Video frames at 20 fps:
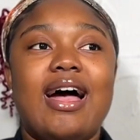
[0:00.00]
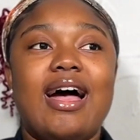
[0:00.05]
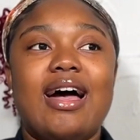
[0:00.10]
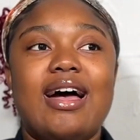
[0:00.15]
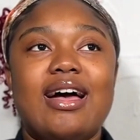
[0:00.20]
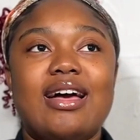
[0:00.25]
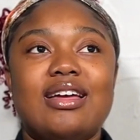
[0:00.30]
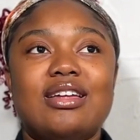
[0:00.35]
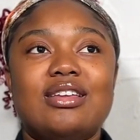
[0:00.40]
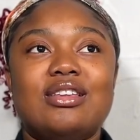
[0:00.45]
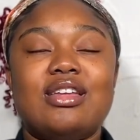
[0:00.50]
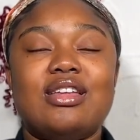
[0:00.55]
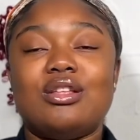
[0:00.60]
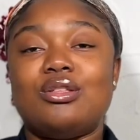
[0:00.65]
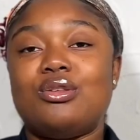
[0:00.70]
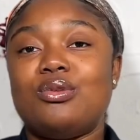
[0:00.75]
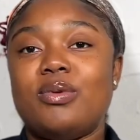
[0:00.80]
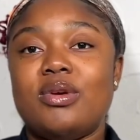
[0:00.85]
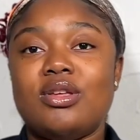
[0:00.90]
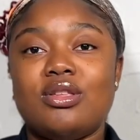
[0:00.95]
And there are
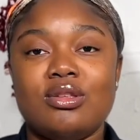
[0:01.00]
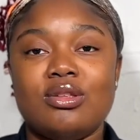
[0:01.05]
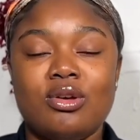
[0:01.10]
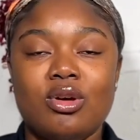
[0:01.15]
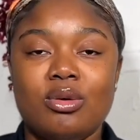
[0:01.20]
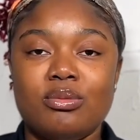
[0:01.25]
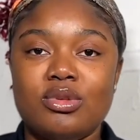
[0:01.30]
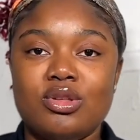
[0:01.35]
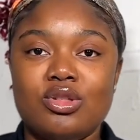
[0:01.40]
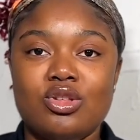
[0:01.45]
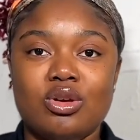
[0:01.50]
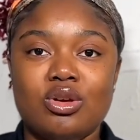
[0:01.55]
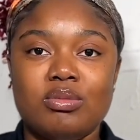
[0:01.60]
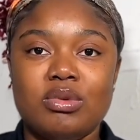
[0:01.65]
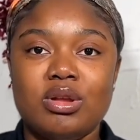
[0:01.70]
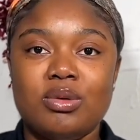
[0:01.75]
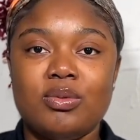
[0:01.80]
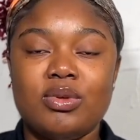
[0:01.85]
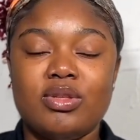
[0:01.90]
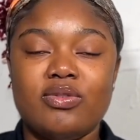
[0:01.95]
two ways to come to
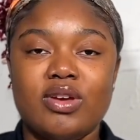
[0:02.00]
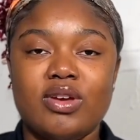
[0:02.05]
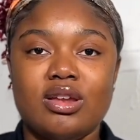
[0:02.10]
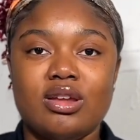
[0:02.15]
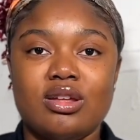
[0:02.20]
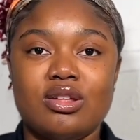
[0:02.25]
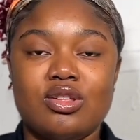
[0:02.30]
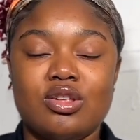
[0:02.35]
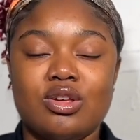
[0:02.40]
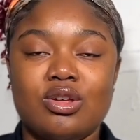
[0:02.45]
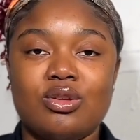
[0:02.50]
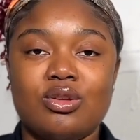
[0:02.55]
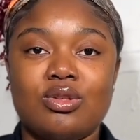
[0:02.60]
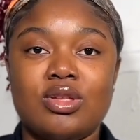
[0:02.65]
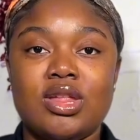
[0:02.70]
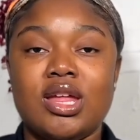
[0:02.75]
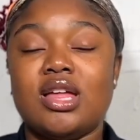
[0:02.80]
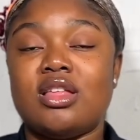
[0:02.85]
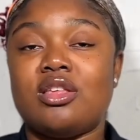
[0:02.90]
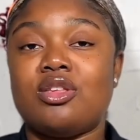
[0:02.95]
Germany with financials.
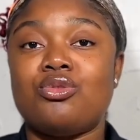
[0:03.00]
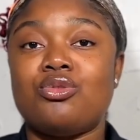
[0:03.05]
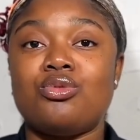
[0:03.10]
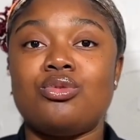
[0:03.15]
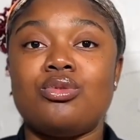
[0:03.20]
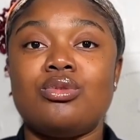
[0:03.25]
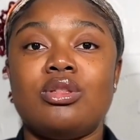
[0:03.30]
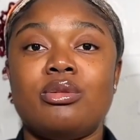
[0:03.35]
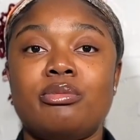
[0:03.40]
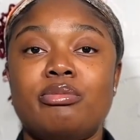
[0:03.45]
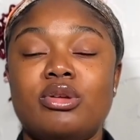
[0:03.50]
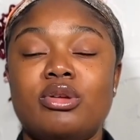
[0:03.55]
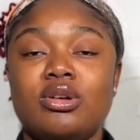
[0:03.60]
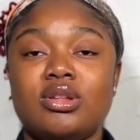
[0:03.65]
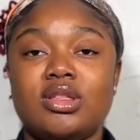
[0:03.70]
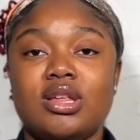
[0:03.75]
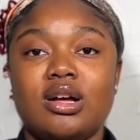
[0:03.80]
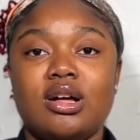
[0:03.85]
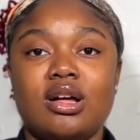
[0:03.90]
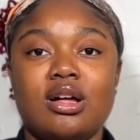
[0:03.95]
That's through the
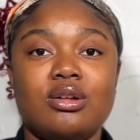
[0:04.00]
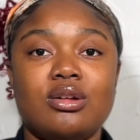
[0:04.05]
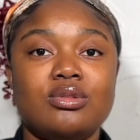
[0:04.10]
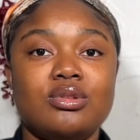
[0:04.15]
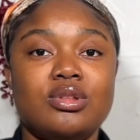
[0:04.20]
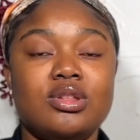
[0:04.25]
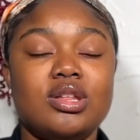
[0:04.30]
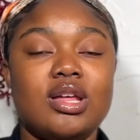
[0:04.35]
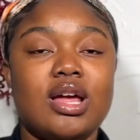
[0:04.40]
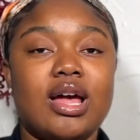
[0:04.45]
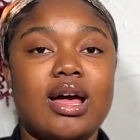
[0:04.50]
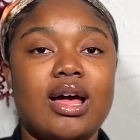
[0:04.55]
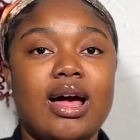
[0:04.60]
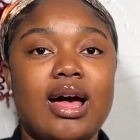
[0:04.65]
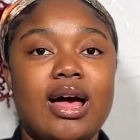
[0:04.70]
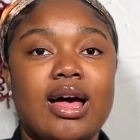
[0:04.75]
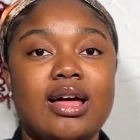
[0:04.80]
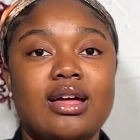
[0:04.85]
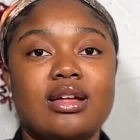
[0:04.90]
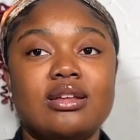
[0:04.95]
blocked account
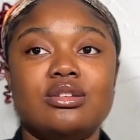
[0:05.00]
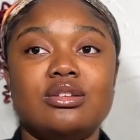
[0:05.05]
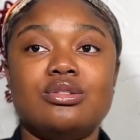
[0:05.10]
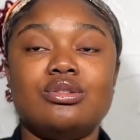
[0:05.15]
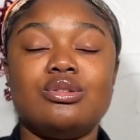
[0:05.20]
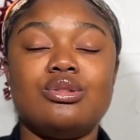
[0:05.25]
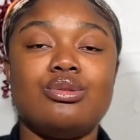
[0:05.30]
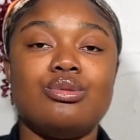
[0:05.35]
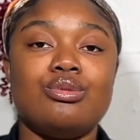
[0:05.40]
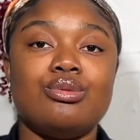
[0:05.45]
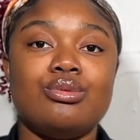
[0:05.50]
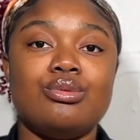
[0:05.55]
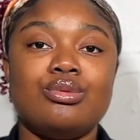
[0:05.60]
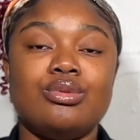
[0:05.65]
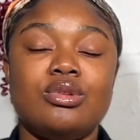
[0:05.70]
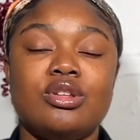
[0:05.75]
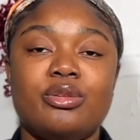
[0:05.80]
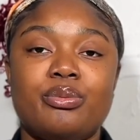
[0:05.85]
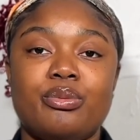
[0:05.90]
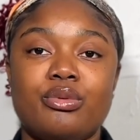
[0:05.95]
and through
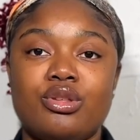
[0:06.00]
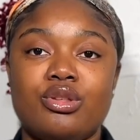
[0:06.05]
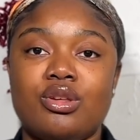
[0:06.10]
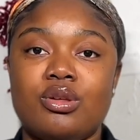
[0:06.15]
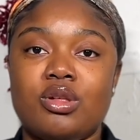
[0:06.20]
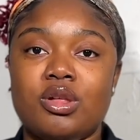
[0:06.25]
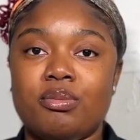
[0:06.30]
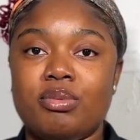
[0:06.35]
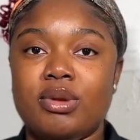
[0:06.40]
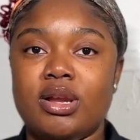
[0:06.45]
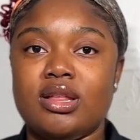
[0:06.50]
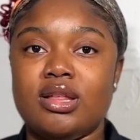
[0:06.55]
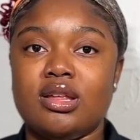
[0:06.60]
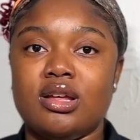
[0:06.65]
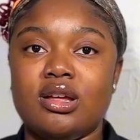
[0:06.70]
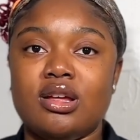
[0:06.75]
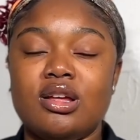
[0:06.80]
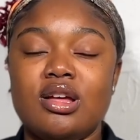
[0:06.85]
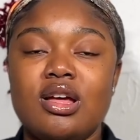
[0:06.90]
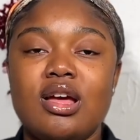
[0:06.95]
the sponsorship
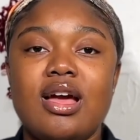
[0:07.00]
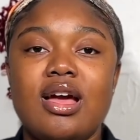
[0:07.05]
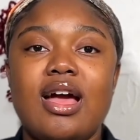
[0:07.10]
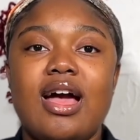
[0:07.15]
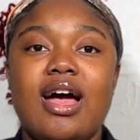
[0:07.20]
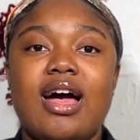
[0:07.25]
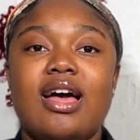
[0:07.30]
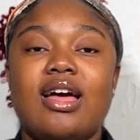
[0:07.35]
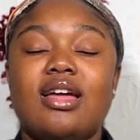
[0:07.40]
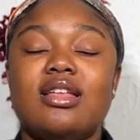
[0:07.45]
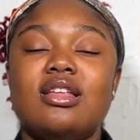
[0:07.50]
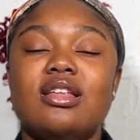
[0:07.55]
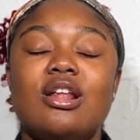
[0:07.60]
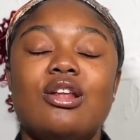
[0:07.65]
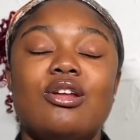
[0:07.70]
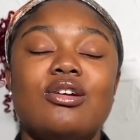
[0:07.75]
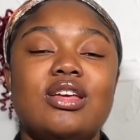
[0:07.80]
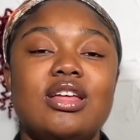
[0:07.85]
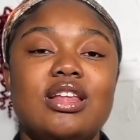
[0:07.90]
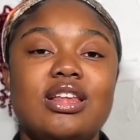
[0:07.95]
letter. And
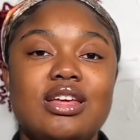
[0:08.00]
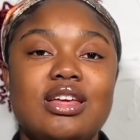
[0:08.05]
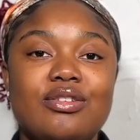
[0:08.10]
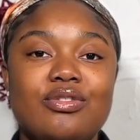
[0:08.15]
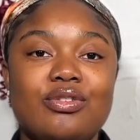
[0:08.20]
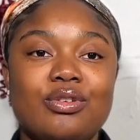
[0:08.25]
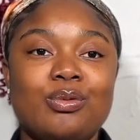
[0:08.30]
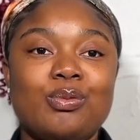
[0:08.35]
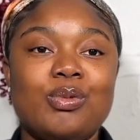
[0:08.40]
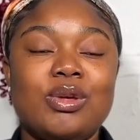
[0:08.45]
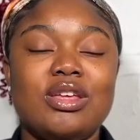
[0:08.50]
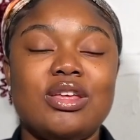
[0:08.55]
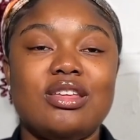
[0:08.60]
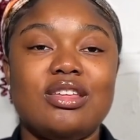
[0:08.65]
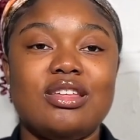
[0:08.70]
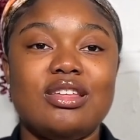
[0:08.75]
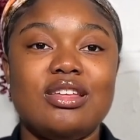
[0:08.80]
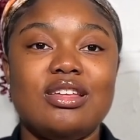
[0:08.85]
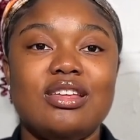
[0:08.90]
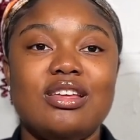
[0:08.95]
luckily for
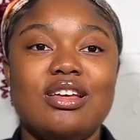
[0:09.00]
me,